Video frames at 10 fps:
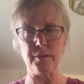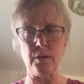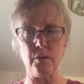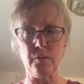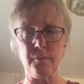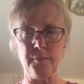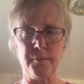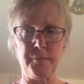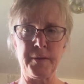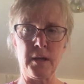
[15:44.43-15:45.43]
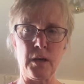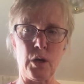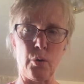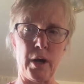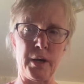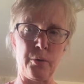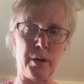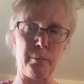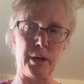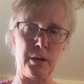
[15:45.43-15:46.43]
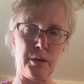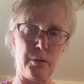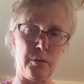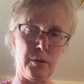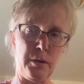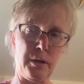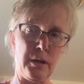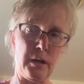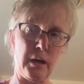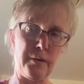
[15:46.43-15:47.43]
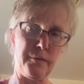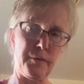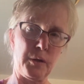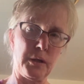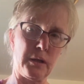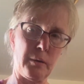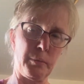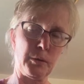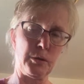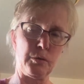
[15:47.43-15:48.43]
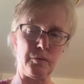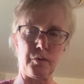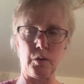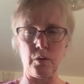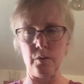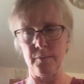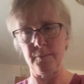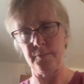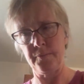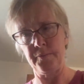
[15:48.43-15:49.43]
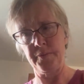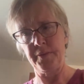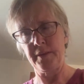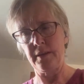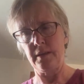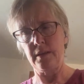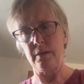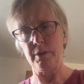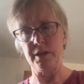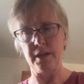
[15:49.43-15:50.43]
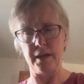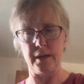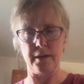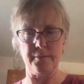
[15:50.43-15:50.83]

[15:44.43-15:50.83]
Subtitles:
you know? Oh, I know what I'm gonna do. I filled a couple too full. I'm gonna take